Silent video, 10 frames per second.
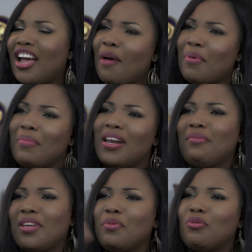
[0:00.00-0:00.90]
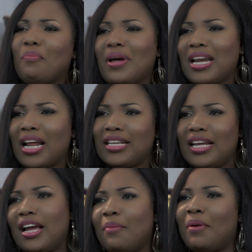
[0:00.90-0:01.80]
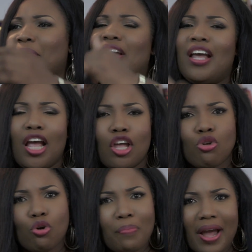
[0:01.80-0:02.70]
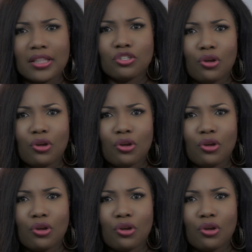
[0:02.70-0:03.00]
I mean, madam, give me one banana there. I'm, buying things.